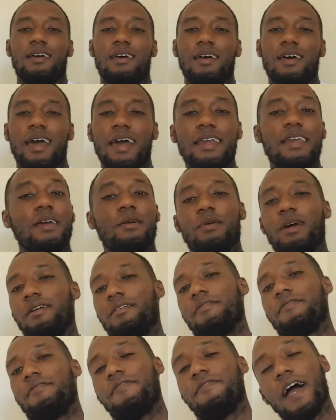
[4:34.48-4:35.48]
Anyway,
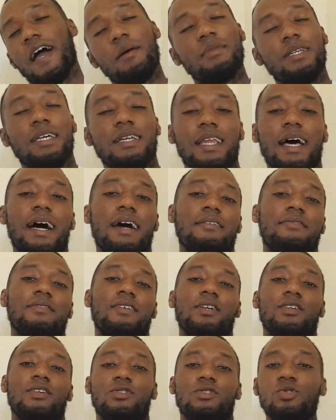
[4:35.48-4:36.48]
family life
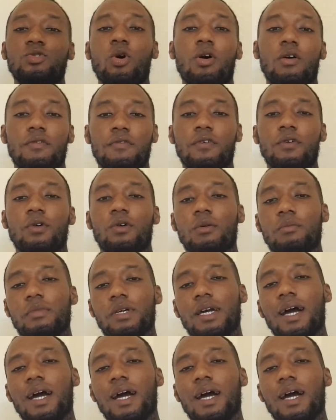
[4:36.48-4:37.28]
is not for me.